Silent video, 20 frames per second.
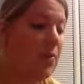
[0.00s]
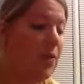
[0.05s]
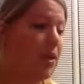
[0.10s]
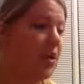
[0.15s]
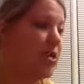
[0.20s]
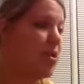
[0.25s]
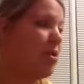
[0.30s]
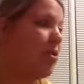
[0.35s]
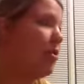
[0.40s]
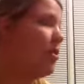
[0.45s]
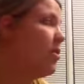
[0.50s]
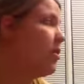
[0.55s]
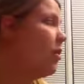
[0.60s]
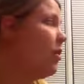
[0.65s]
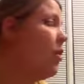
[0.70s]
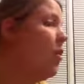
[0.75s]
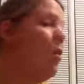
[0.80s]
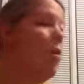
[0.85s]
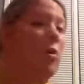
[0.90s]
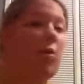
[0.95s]
we just learned a
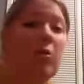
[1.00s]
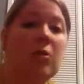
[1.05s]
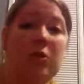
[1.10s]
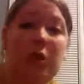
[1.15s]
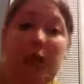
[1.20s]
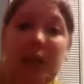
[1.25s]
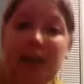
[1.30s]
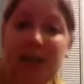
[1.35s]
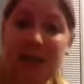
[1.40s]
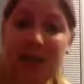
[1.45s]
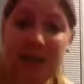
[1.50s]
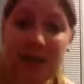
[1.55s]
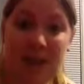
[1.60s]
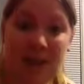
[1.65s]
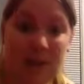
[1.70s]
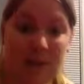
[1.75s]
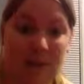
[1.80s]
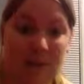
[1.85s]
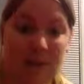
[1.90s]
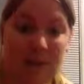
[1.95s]
whole lot of
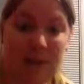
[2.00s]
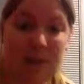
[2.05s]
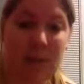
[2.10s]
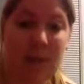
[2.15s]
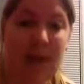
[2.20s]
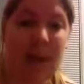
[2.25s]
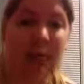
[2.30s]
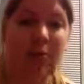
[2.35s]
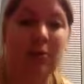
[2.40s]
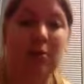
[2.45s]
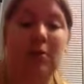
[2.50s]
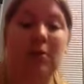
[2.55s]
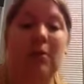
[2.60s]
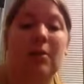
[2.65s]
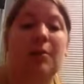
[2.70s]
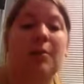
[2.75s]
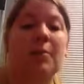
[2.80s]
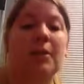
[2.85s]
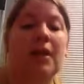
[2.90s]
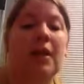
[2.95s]
stuff about
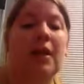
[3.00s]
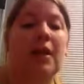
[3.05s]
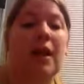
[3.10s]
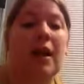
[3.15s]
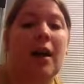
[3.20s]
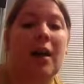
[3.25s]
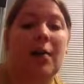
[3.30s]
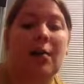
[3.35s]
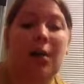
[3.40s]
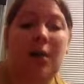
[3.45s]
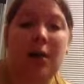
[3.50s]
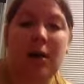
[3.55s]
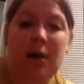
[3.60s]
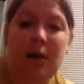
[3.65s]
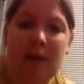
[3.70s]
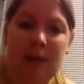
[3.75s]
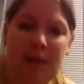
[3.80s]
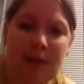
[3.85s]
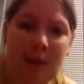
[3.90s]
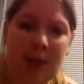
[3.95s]
storms, and I want you to
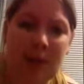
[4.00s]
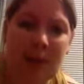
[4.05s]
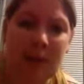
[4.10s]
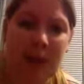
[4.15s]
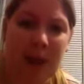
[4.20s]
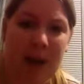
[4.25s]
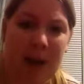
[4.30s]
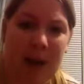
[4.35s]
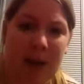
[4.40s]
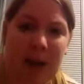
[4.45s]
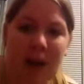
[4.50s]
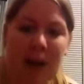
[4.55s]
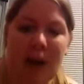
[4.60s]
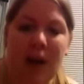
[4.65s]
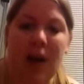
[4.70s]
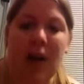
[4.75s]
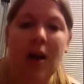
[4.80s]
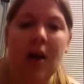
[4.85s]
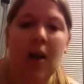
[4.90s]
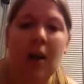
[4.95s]
think about,
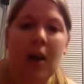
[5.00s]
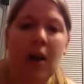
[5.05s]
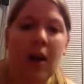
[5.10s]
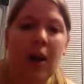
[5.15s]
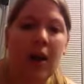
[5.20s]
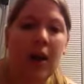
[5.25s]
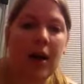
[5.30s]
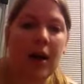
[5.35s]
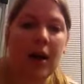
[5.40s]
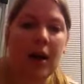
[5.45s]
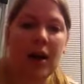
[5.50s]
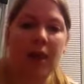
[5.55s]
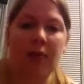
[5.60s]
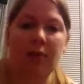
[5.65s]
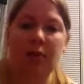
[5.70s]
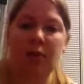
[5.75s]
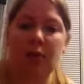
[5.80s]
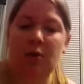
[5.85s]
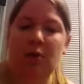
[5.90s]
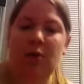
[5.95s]
if
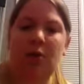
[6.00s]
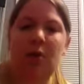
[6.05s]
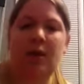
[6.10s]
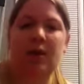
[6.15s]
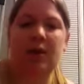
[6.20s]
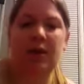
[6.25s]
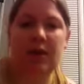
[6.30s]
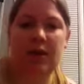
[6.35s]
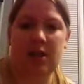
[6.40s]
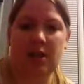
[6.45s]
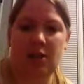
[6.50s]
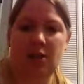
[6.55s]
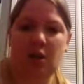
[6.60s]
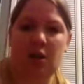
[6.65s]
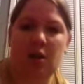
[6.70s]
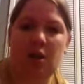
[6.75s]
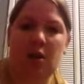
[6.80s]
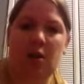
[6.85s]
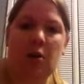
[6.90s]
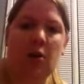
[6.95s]
you were a
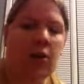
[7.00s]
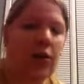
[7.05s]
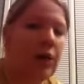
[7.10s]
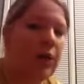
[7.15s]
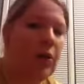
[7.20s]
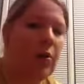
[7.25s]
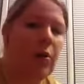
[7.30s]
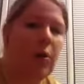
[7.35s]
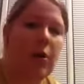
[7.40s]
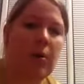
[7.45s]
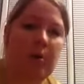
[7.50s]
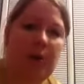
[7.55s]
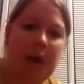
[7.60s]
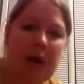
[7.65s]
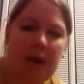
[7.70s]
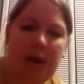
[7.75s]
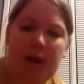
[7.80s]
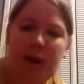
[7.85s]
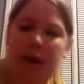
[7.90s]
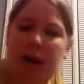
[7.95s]
teacher or you were a
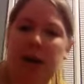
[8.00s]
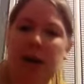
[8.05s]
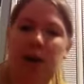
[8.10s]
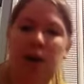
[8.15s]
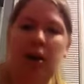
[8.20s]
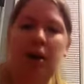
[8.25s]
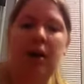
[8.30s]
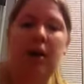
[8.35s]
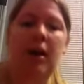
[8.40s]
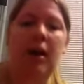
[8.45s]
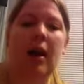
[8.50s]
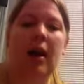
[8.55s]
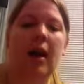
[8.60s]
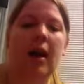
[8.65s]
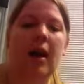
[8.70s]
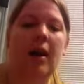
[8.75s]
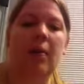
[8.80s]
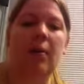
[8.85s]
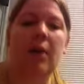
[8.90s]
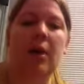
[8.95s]
parent,
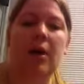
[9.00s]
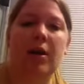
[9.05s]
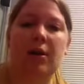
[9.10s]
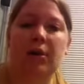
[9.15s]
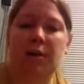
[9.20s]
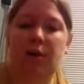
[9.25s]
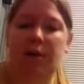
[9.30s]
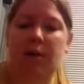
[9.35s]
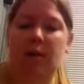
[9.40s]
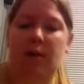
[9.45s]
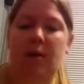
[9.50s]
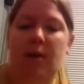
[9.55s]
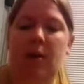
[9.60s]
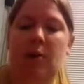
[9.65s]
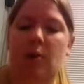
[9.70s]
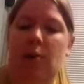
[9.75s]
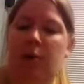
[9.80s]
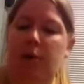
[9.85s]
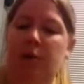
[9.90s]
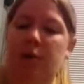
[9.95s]
I want you to think about
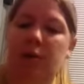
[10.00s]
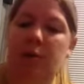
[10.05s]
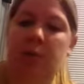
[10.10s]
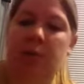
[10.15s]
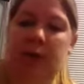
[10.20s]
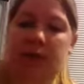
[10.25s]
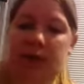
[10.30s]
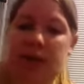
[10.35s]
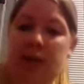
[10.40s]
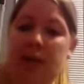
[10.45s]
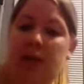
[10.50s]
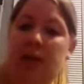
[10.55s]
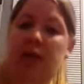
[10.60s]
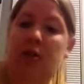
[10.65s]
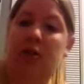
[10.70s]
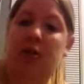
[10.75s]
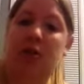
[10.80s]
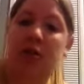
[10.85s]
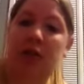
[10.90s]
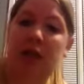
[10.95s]
what you would teach
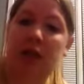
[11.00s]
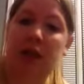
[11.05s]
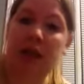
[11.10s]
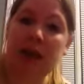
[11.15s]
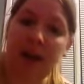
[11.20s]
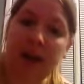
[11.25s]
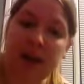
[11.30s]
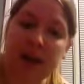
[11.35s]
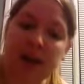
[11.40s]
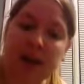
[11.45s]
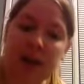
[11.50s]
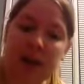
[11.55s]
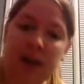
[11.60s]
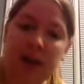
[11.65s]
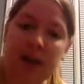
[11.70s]
the kids,